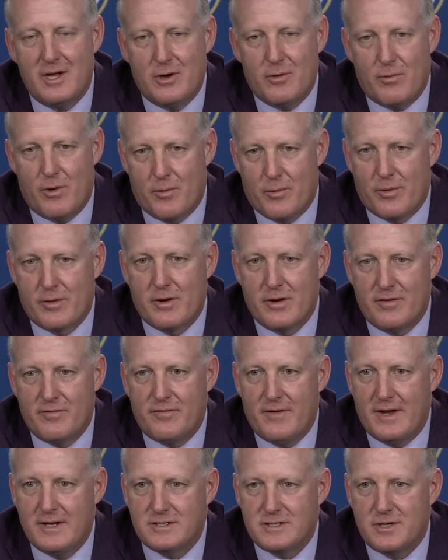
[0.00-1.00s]
what we're going to
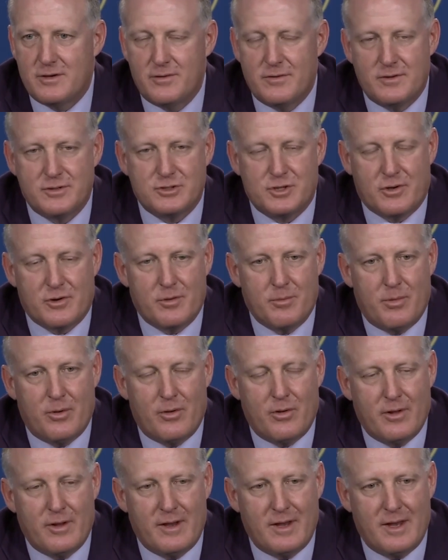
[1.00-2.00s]
face here in the Sugar
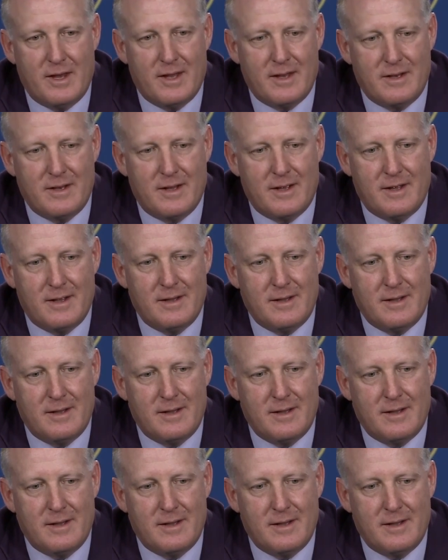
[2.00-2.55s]
Bowl. And